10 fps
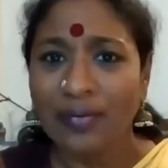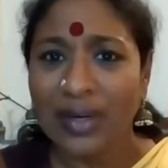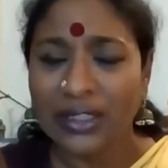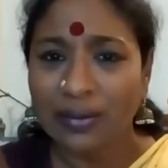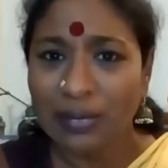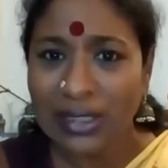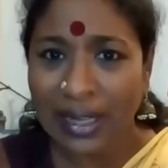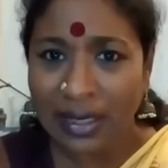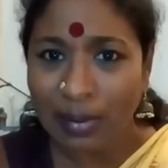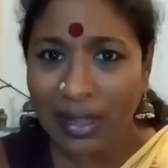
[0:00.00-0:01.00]
the victim will
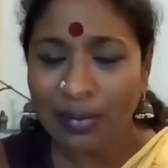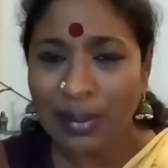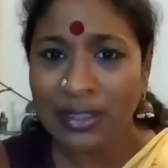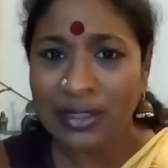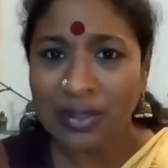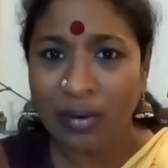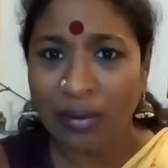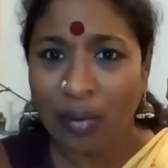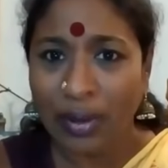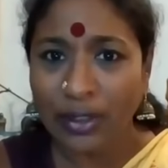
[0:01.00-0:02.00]
anyway is
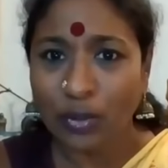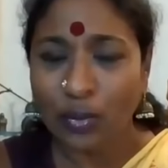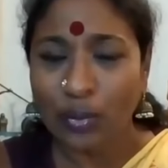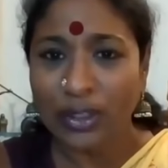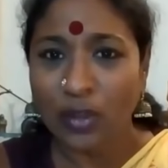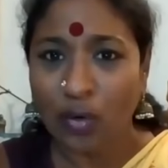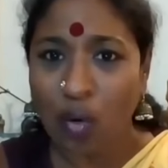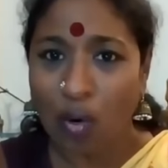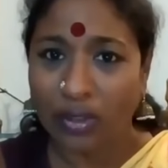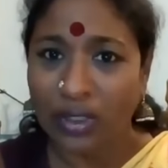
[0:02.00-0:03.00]
going through in the
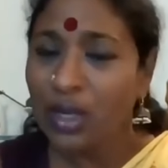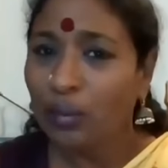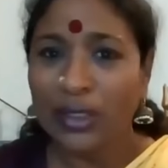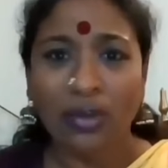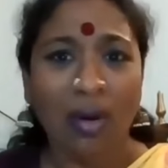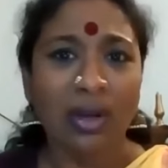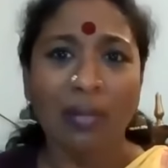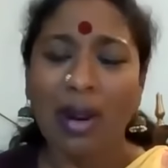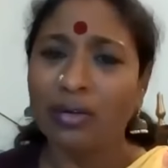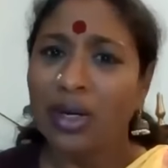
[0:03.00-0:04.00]
court. We talk
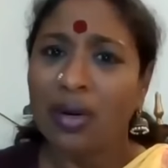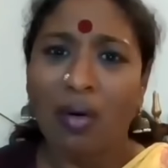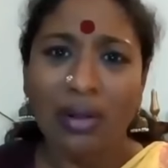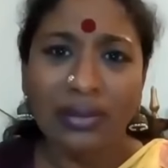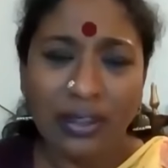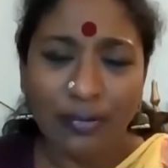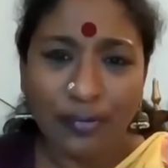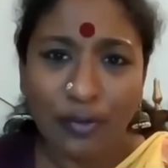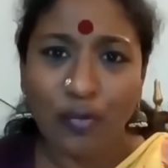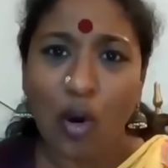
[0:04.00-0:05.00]
about all the
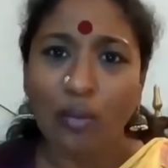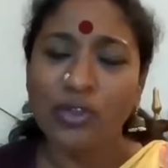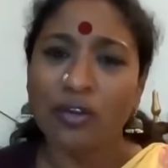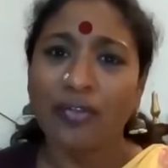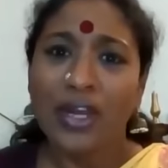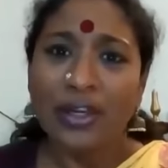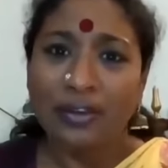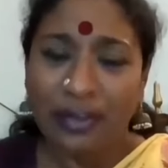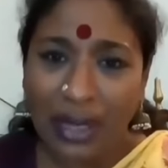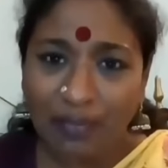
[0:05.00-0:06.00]
different forms of
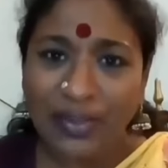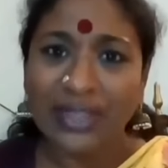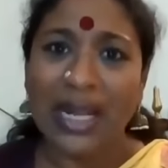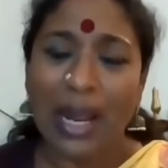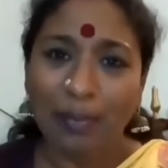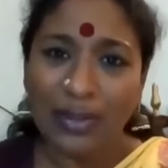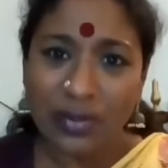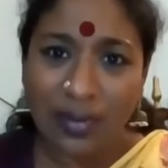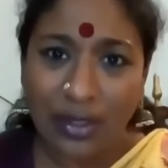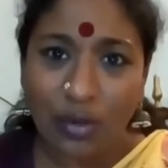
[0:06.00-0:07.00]
rape that
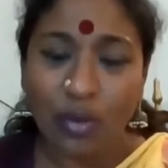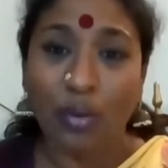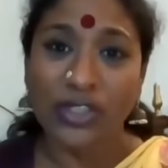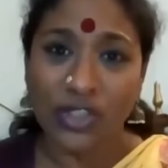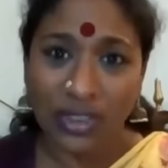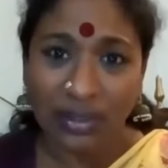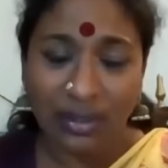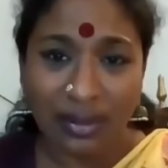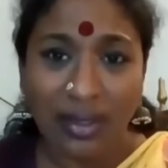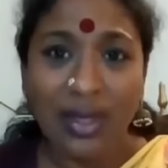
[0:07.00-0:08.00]
happens when you question
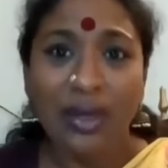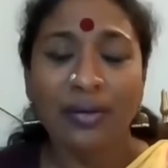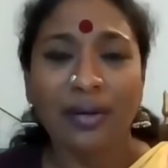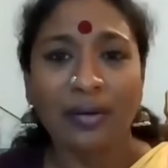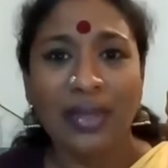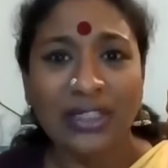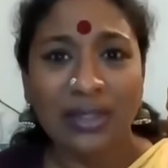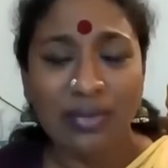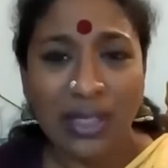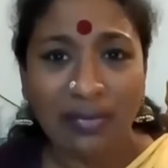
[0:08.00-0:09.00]
the
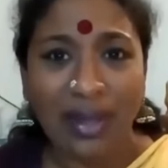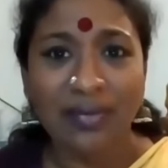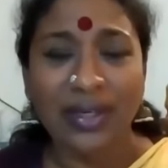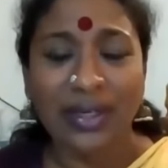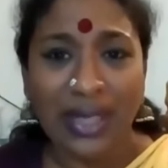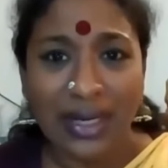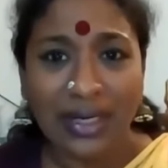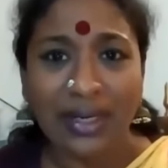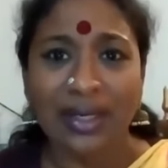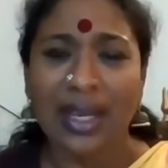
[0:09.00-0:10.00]
victim survivor again
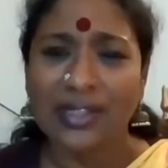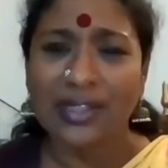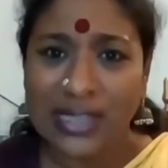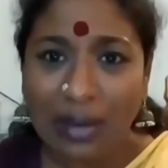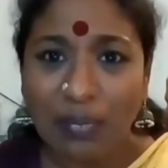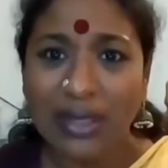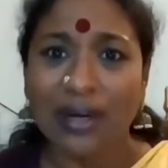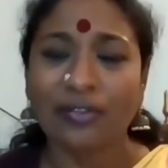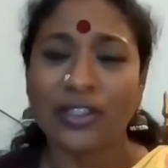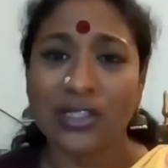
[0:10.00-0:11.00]
and again,
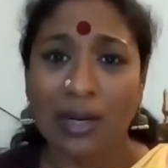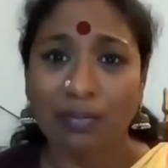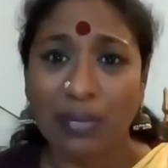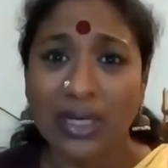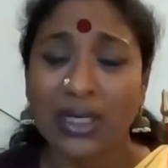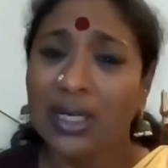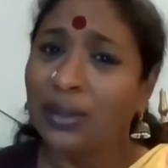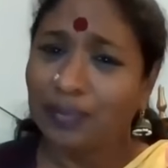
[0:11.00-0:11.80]
statement after statement,